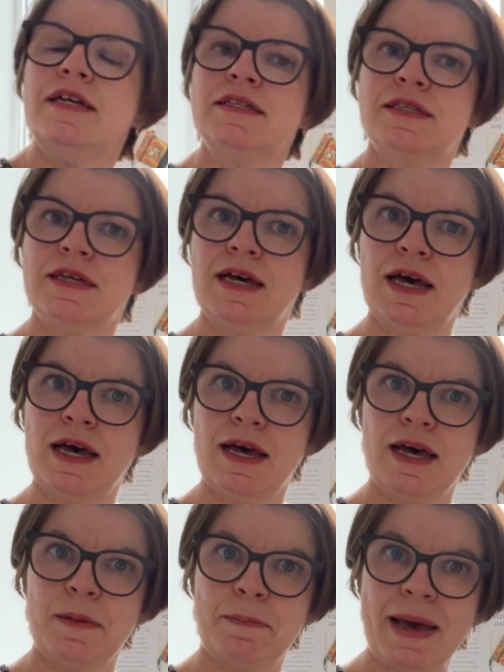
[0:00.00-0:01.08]
is
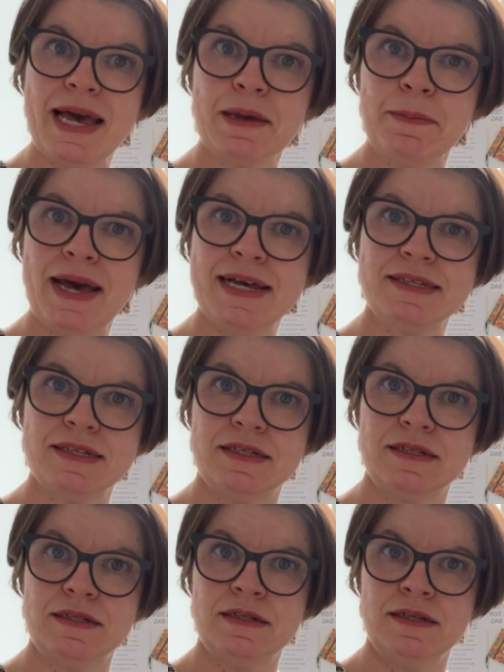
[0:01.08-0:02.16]
a bag
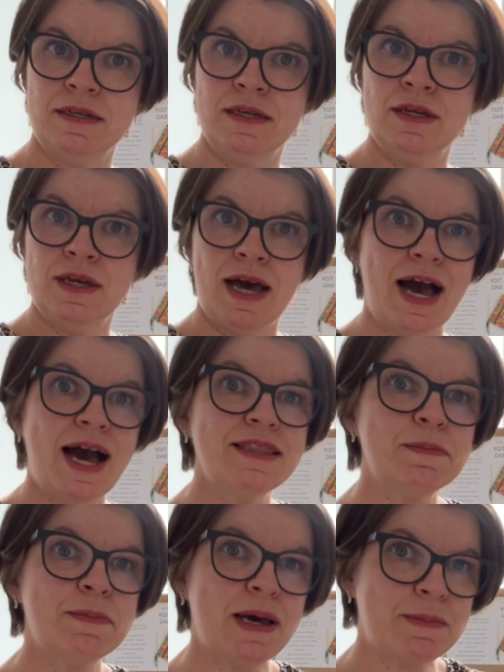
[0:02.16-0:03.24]
pattern
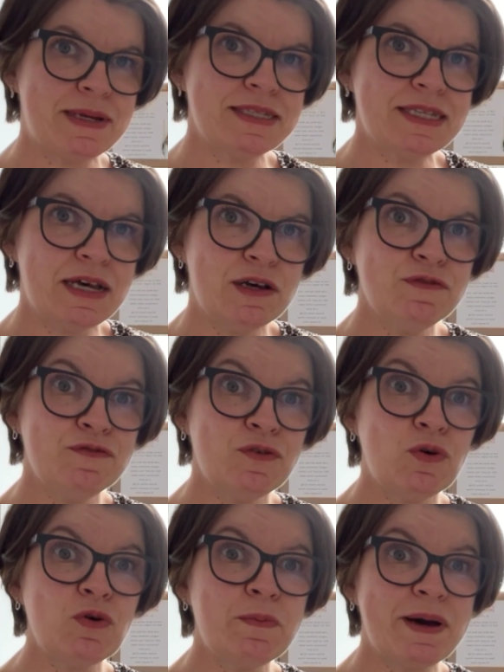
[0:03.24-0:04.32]
either by myself
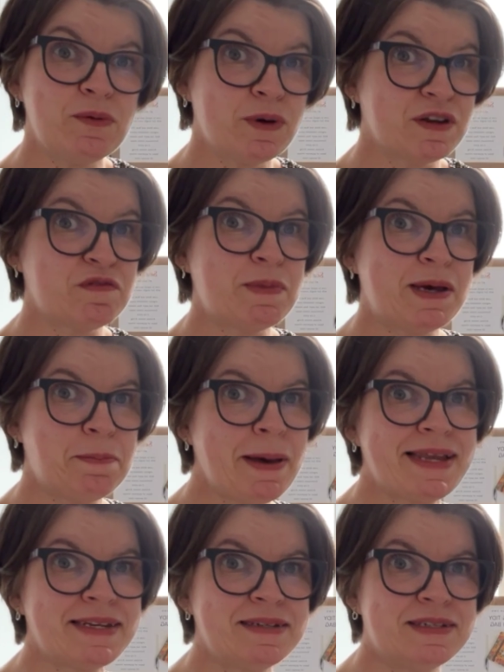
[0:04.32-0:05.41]
or by one of my
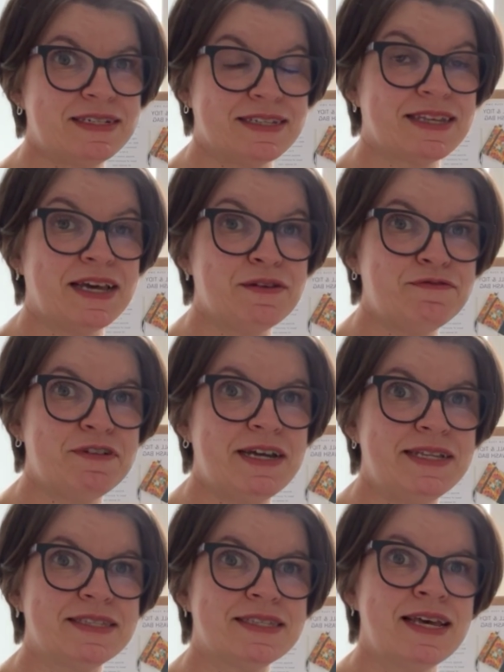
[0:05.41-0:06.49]
pattern designer
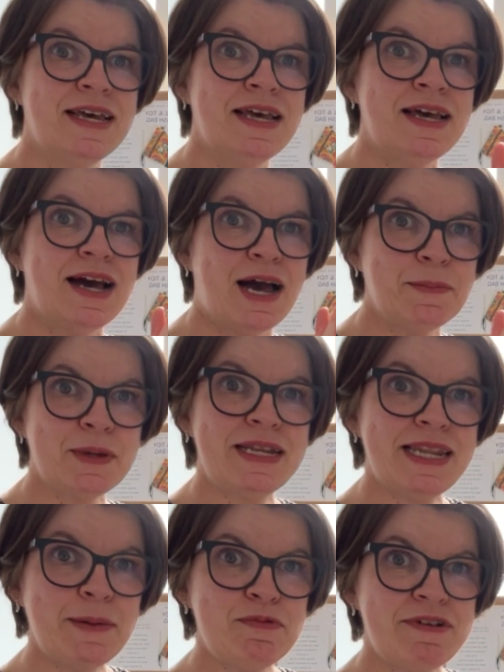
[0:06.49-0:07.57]
friends. I'm
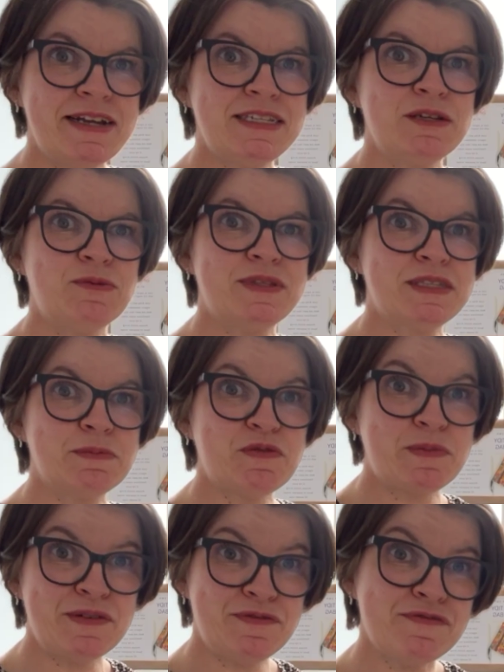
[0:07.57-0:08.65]
collaborating with some
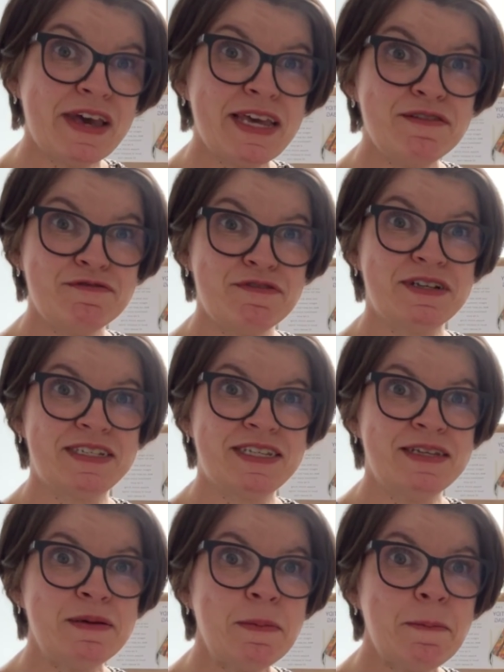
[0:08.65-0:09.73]
of my
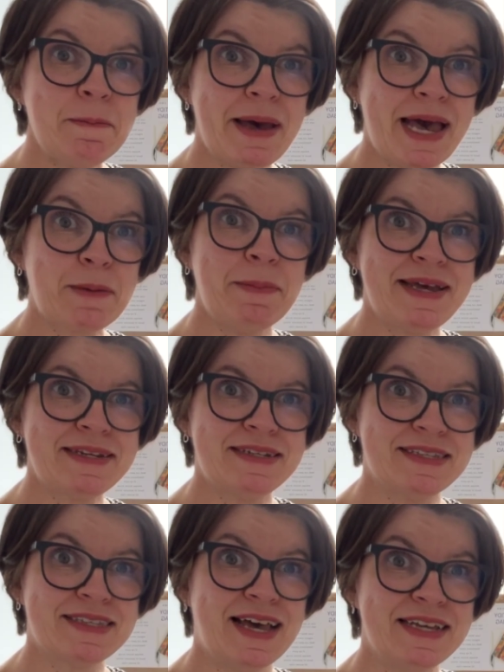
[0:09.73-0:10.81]
favorite bag
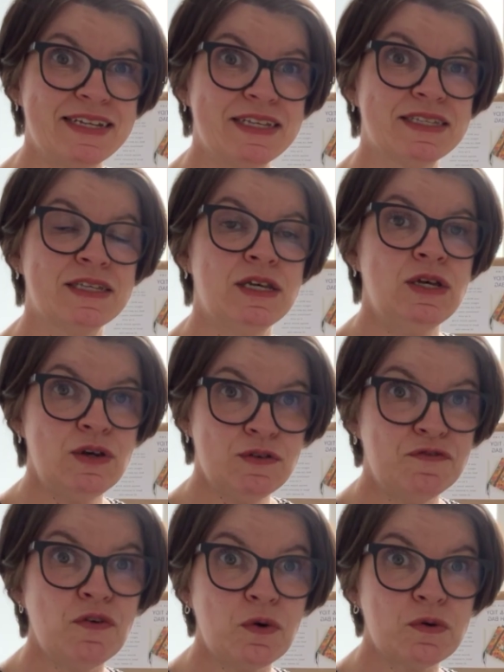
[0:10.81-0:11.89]
pattern designers
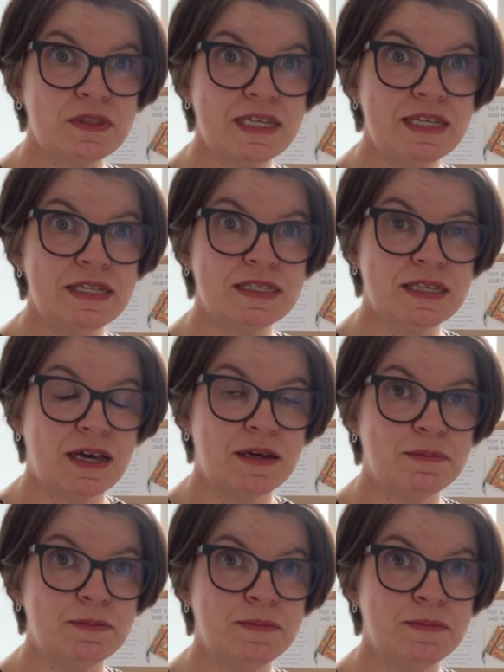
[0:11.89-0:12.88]
for these,